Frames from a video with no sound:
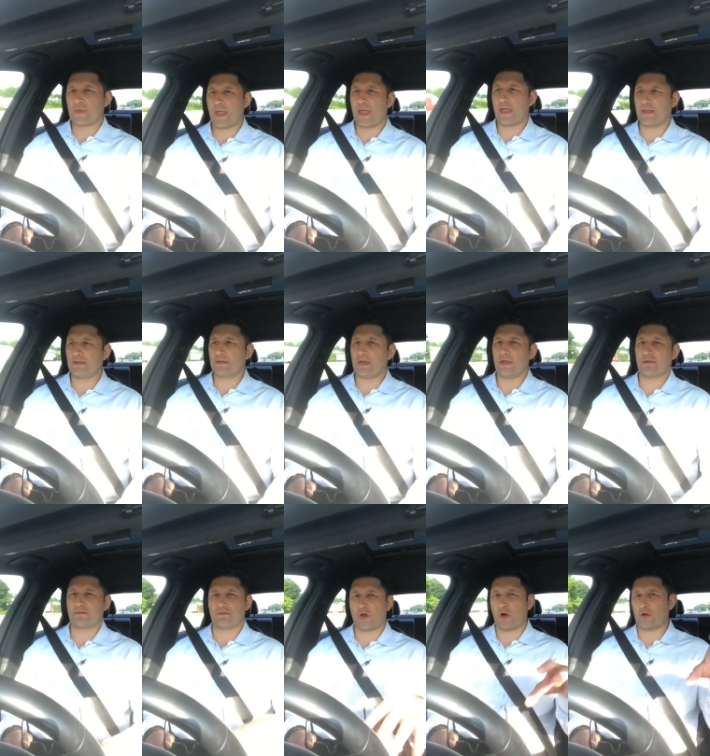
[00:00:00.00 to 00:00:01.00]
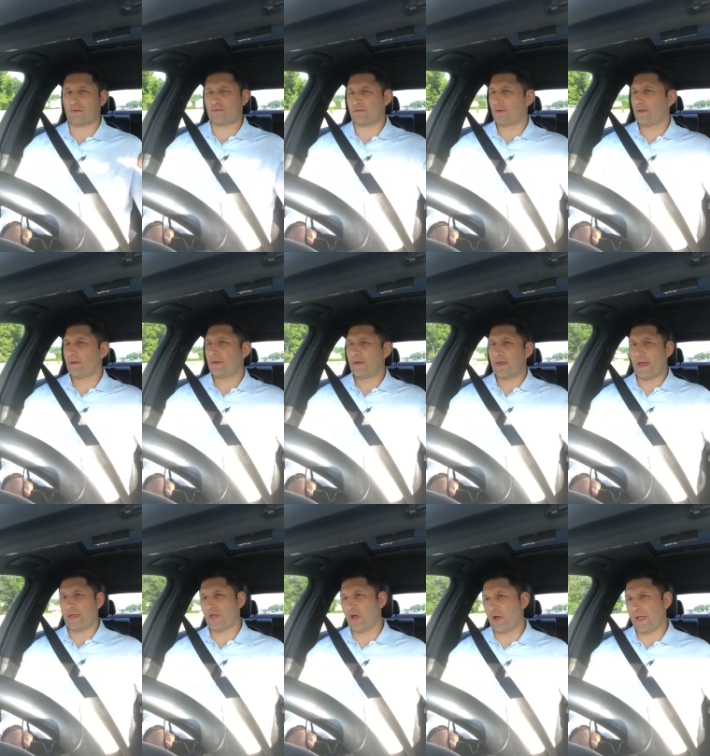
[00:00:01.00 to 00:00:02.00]
And it starts
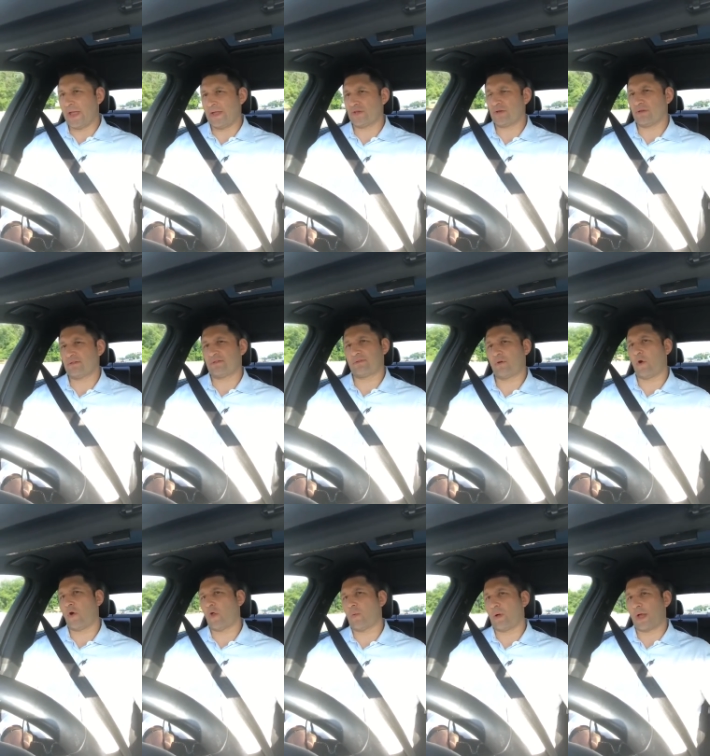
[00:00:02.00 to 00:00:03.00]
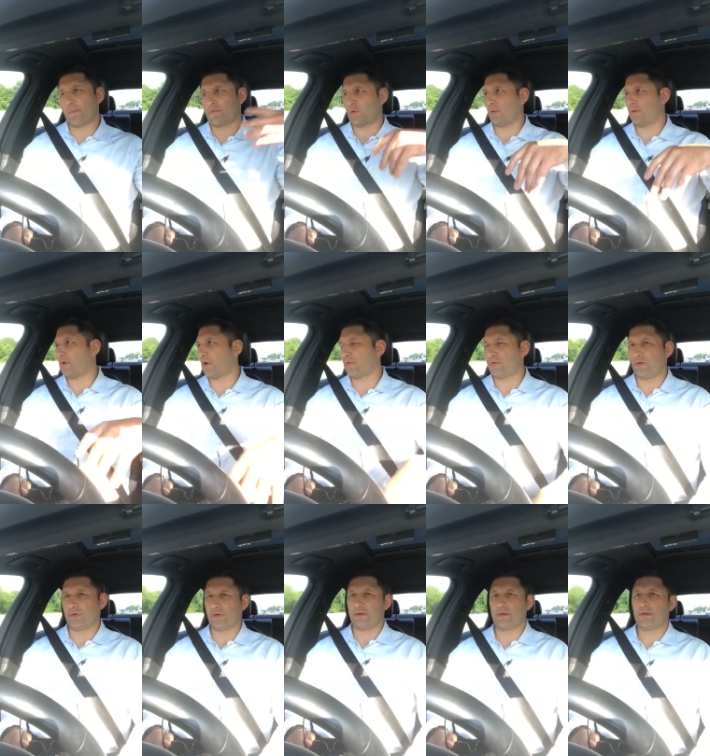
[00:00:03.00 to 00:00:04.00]
at young ages all the way up to
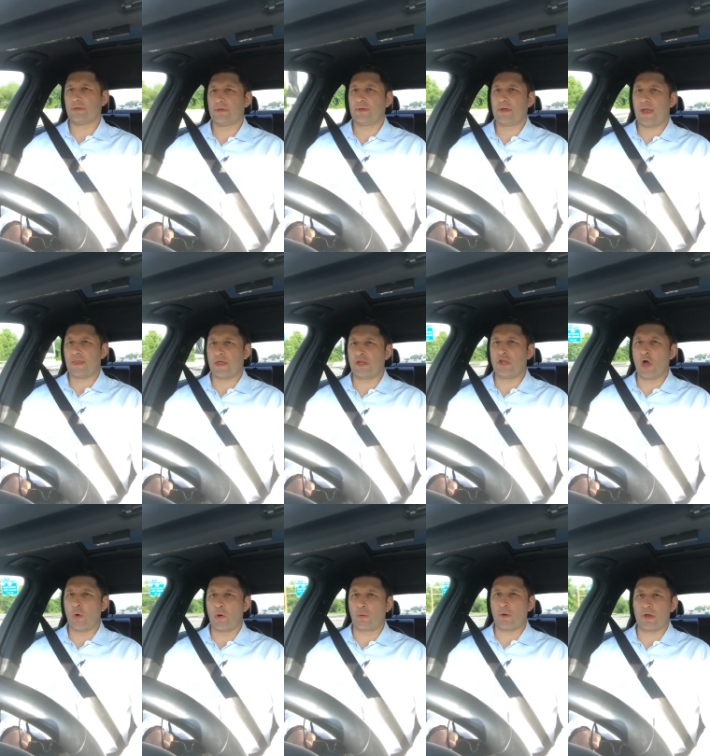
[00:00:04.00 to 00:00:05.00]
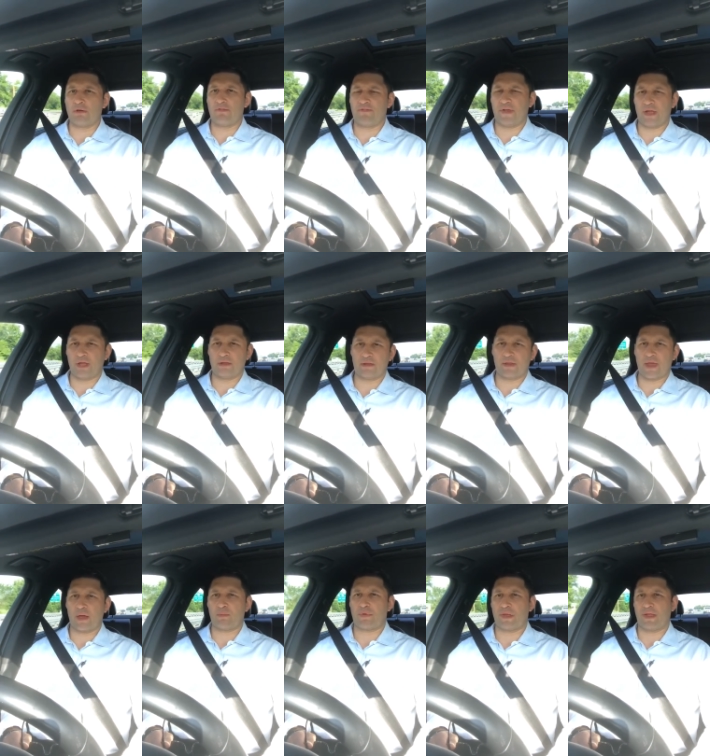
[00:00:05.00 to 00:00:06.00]
adulthood, and then knowing where you fit into
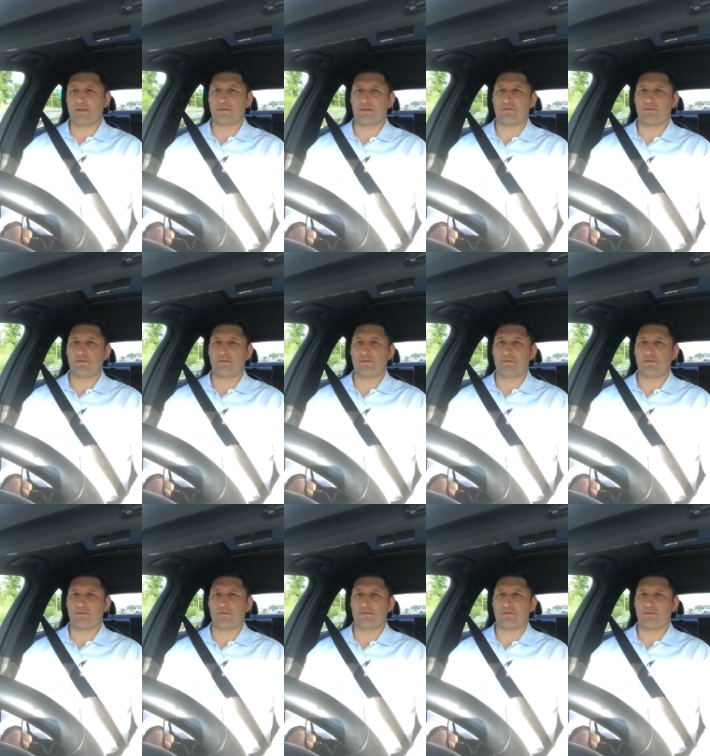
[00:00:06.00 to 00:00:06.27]
that place.